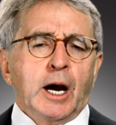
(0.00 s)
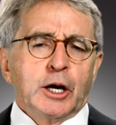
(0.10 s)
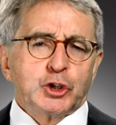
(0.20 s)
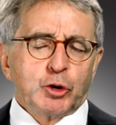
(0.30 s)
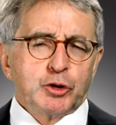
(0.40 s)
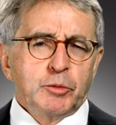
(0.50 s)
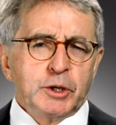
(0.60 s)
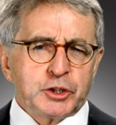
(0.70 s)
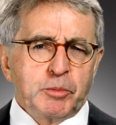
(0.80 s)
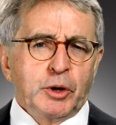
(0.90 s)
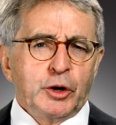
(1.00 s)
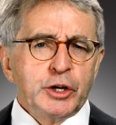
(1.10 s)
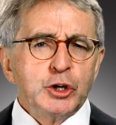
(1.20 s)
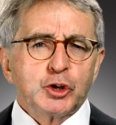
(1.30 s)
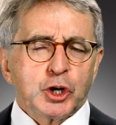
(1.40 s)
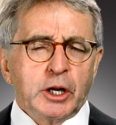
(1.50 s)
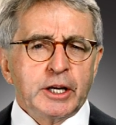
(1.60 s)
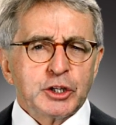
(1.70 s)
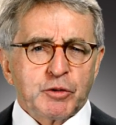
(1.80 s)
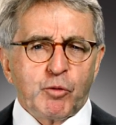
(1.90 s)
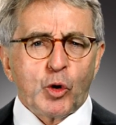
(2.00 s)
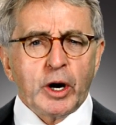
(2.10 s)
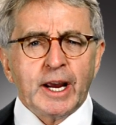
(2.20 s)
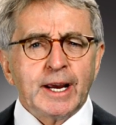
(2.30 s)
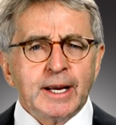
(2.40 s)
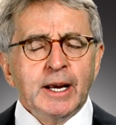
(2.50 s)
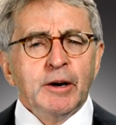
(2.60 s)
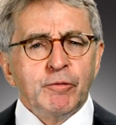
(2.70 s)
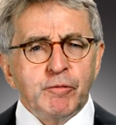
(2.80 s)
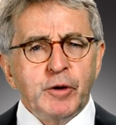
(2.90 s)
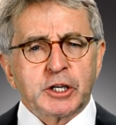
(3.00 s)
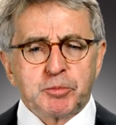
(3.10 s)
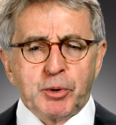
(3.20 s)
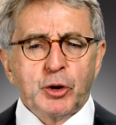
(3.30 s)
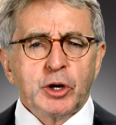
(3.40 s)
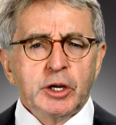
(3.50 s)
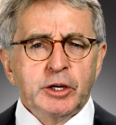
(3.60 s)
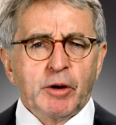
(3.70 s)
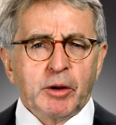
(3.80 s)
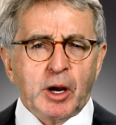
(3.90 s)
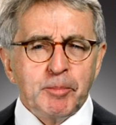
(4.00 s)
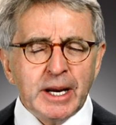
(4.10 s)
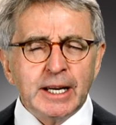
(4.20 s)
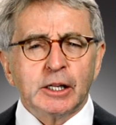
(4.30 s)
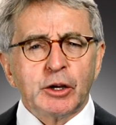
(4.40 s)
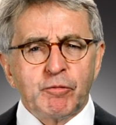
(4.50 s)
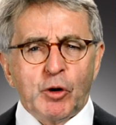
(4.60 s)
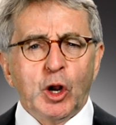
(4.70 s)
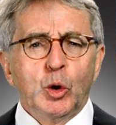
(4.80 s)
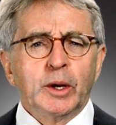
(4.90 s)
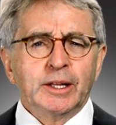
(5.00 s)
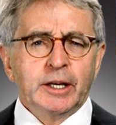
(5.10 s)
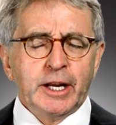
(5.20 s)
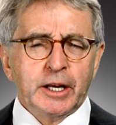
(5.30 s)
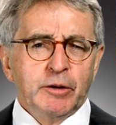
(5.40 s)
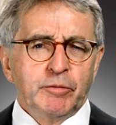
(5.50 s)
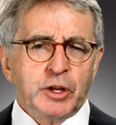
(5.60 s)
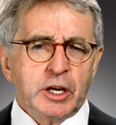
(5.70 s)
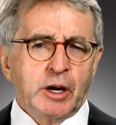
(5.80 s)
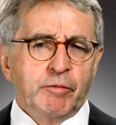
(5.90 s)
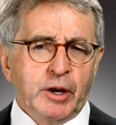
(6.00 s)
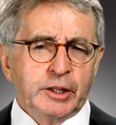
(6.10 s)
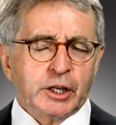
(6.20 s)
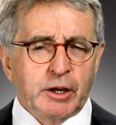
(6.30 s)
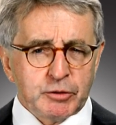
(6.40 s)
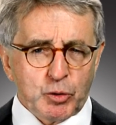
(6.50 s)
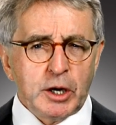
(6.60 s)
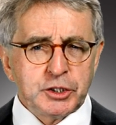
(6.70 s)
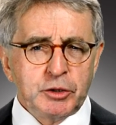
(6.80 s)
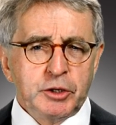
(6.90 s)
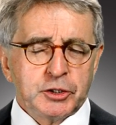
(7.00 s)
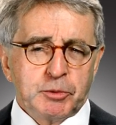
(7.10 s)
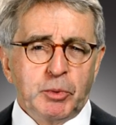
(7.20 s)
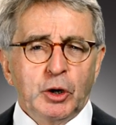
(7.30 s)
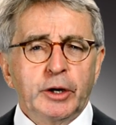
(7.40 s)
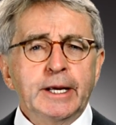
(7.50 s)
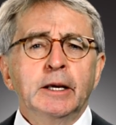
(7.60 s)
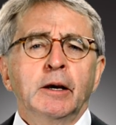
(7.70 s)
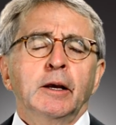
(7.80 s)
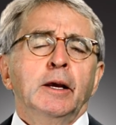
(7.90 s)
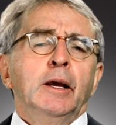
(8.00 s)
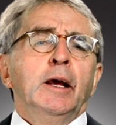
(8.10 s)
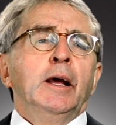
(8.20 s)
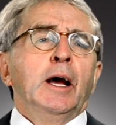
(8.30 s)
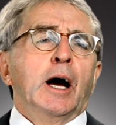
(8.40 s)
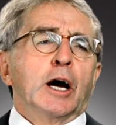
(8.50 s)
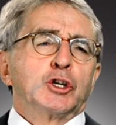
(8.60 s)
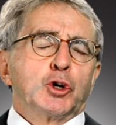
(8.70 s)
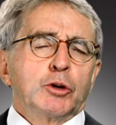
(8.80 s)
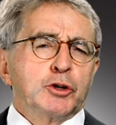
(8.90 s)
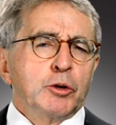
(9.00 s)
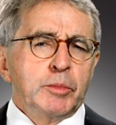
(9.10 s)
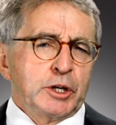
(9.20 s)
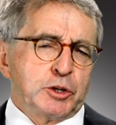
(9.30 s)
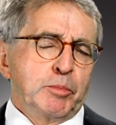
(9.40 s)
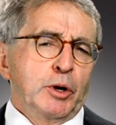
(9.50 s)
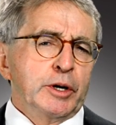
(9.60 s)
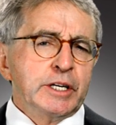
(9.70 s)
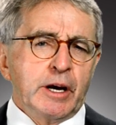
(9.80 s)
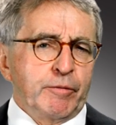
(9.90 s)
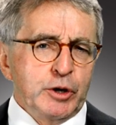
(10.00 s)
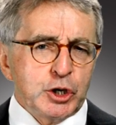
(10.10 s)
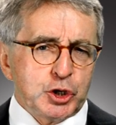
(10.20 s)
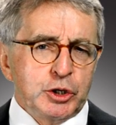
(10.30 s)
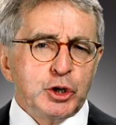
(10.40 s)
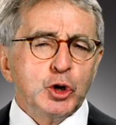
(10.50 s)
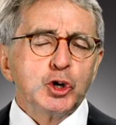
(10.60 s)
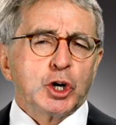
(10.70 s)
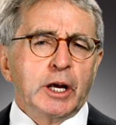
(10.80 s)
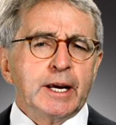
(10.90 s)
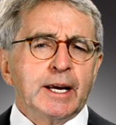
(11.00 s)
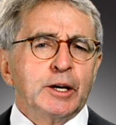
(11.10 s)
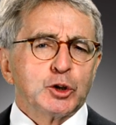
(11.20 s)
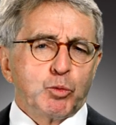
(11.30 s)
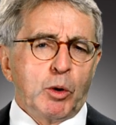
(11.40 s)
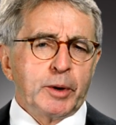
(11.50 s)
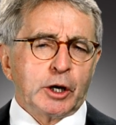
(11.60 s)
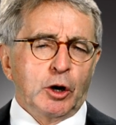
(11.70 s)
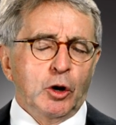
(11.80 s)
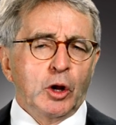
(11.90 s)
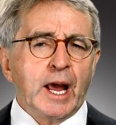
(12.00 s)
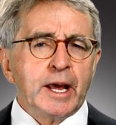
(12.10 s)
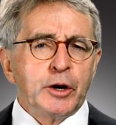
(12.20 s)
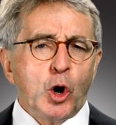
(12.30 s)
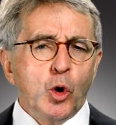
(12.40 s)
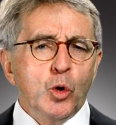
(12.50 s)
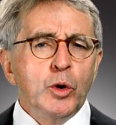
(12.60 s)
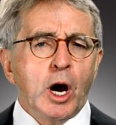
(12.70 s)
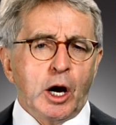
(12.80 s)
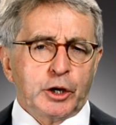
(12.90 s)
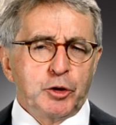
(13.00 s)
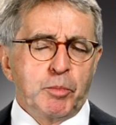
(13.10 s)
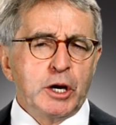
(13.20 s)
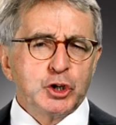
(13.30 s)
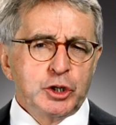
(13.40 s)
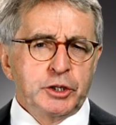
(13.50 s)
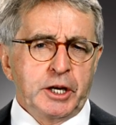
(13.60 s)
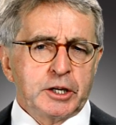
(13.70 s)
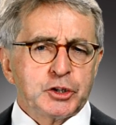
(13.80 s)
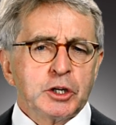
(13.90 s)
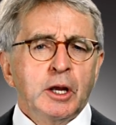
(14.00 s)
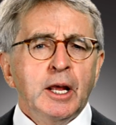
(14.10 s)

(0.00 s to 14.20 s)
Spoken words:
Short-term disability usually is for a fixed period immediately following the date of the event that gives rise to your disability. Short-term disability definition usually is what we call an own occupation test.